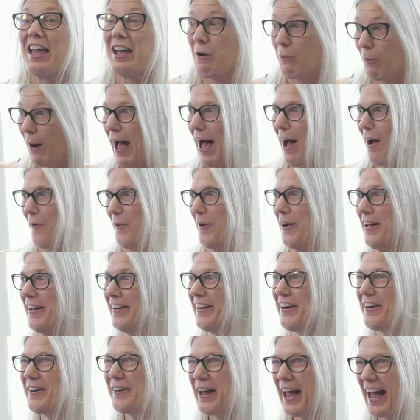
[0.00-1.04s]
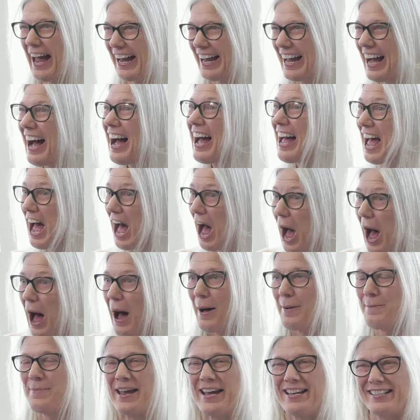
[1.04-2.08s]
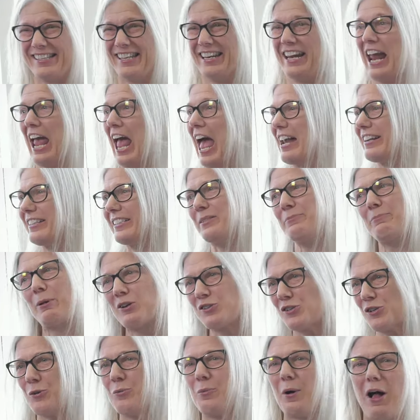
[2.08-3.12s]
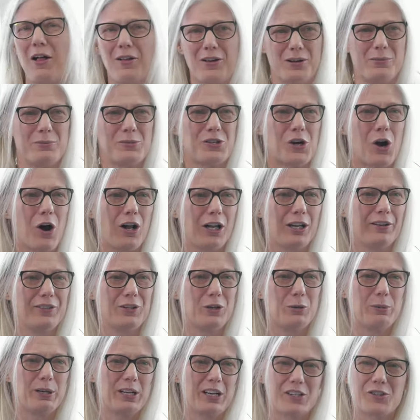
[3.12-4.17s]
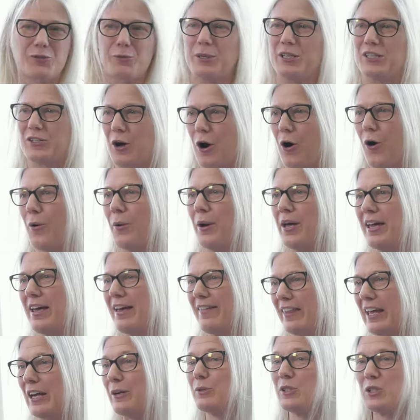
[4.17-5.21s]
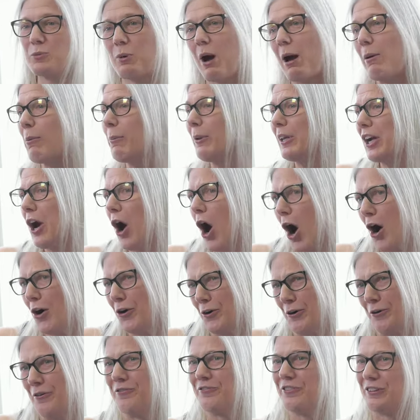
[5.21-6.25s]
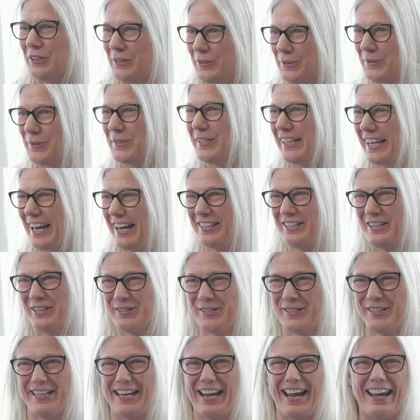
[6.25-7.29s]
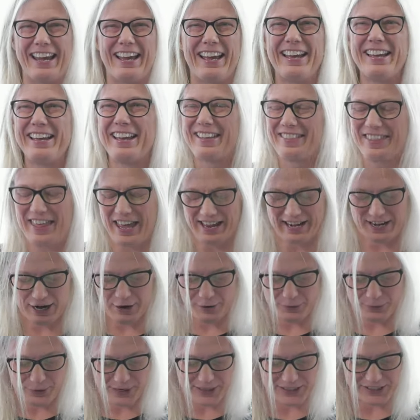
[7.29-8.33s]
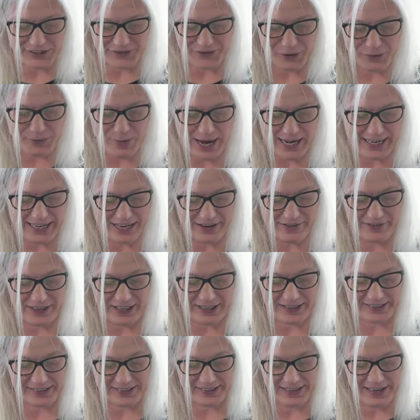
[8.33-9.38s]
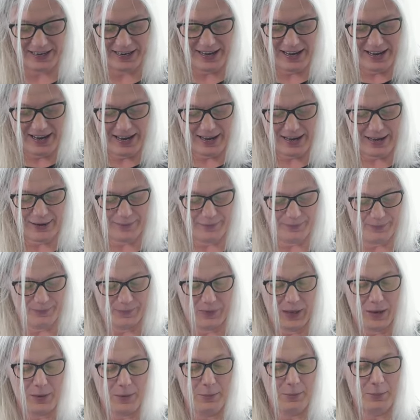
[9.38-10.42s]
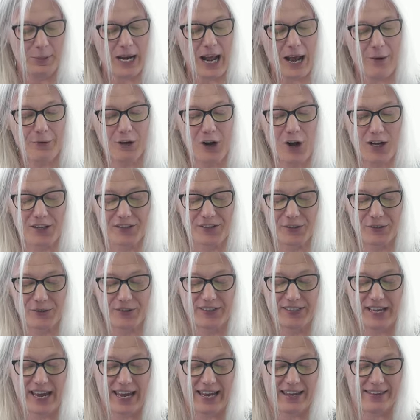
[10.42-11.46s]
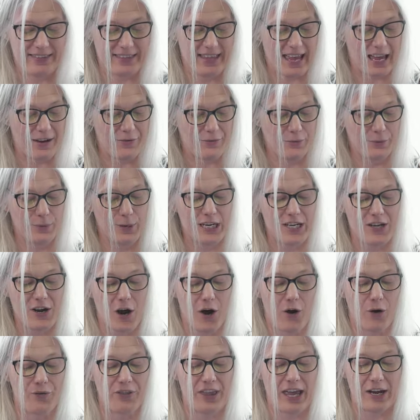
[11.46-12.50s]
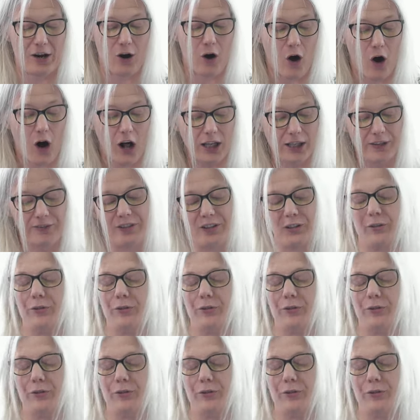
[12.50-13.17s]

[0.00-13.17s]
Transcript: Wow, okay, amazing, and a special welcome to all of you, because we know that it was probably harder for you to get here today than it was for many of us. But I would also say that we know that all of